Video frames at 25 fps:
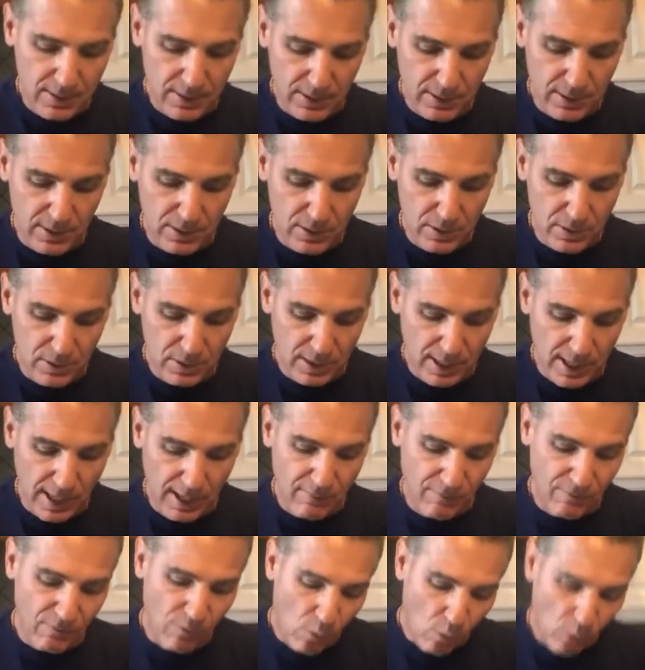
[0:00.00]
use a
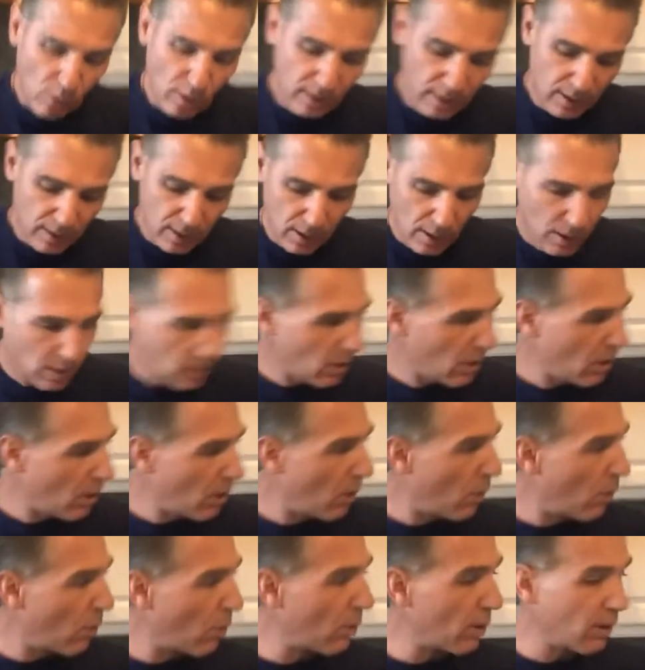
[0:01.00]
fork,
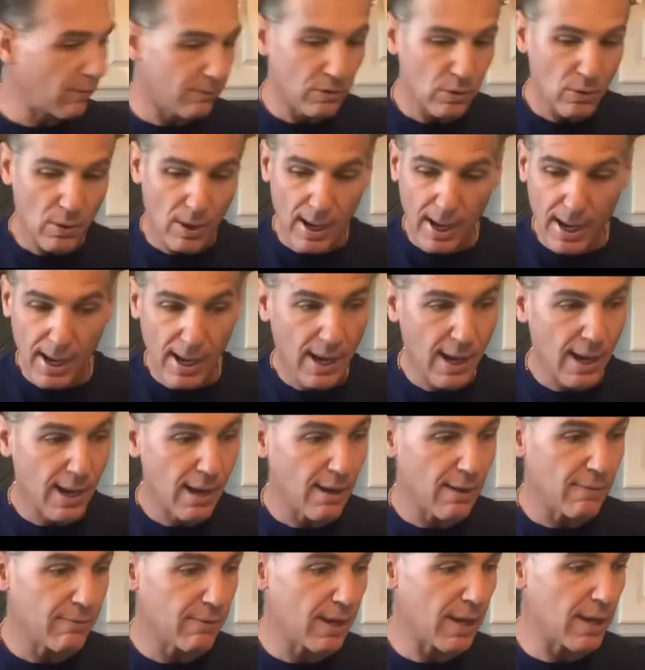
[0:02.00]
or if you
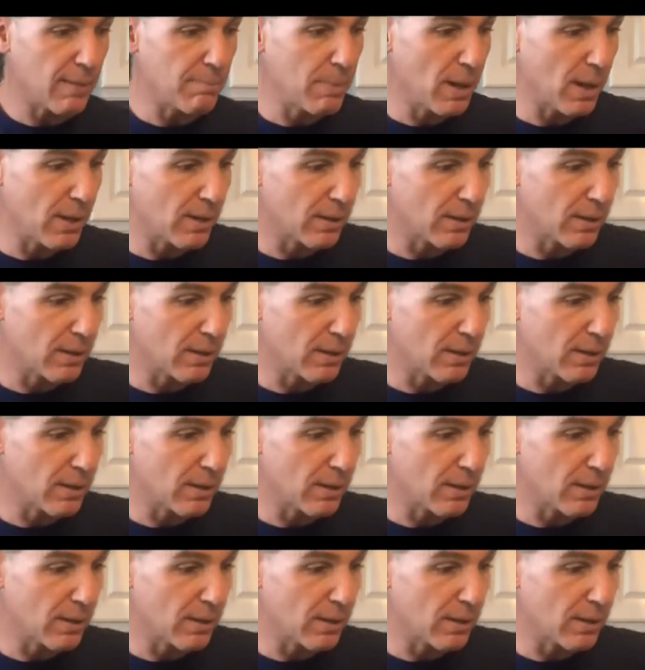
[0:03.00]
have a butter